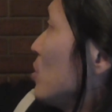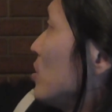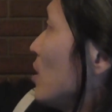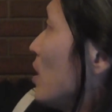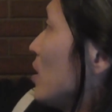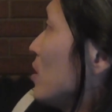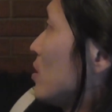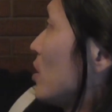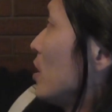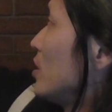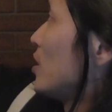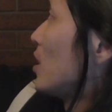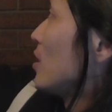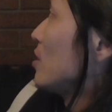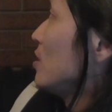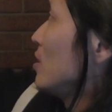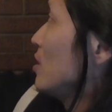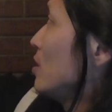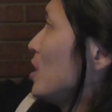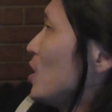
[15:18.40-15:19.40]
with Chen
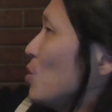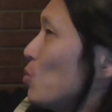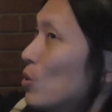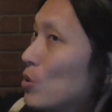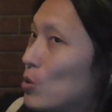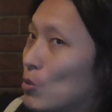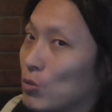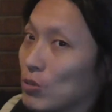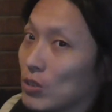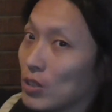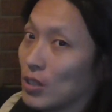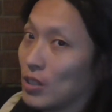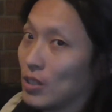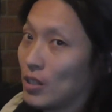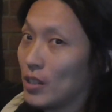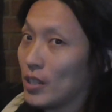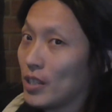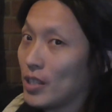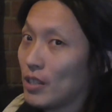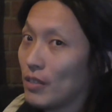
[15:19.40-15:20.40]
Changxing, he went to the
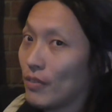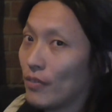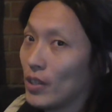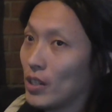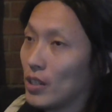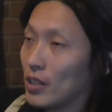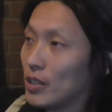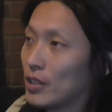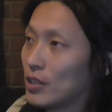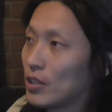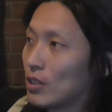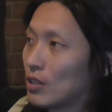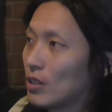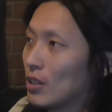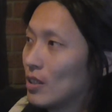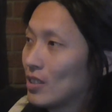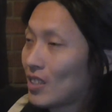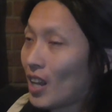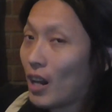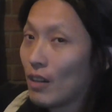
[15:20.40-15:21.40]
Li village,
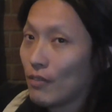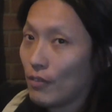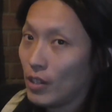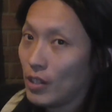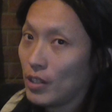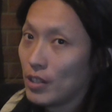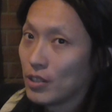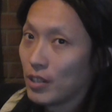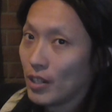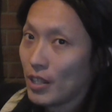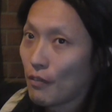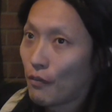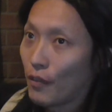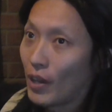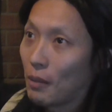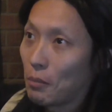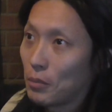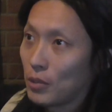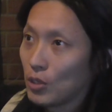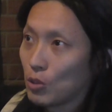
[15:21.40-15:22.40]
Tang village, Li
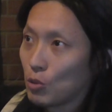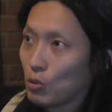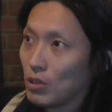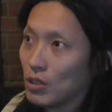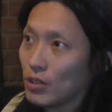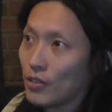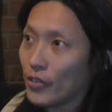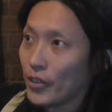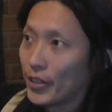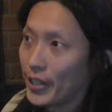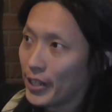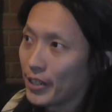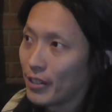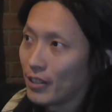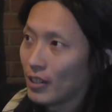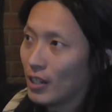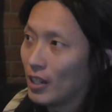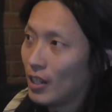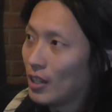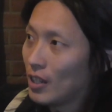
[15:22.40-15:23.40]
family to learn
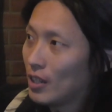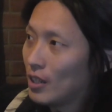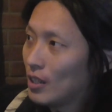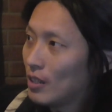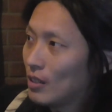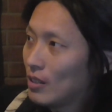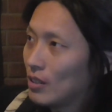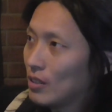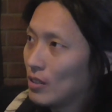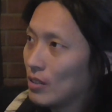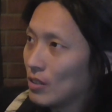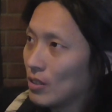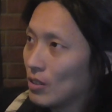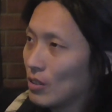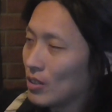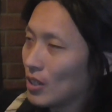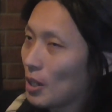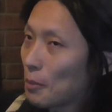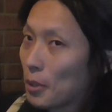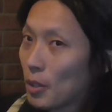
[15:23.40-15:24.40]
there.
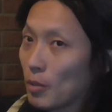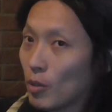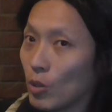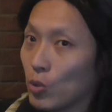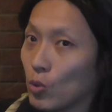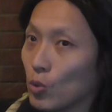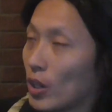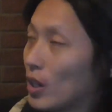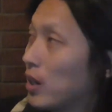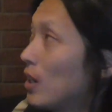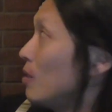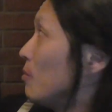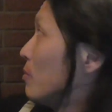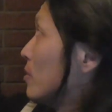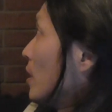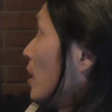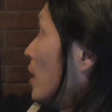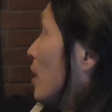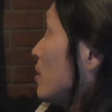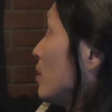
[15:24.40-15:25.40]
There are people who claim
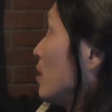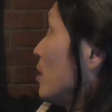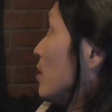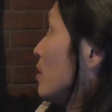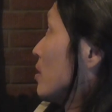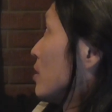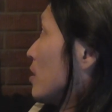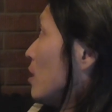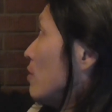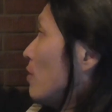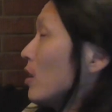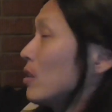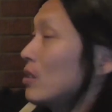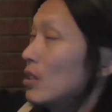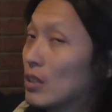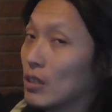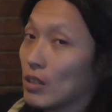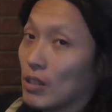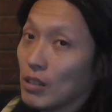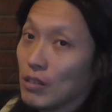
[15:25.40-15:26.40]
that Chen
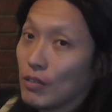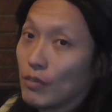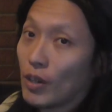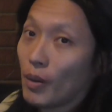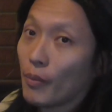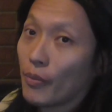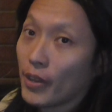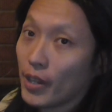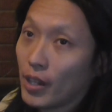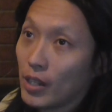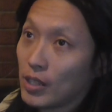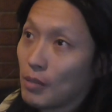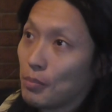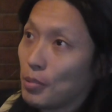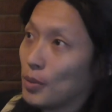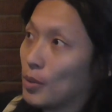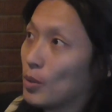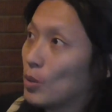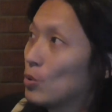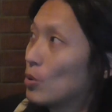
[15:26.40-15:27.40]
Wangting learned from there. There are
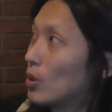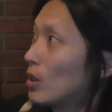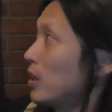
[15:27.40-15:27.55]
people who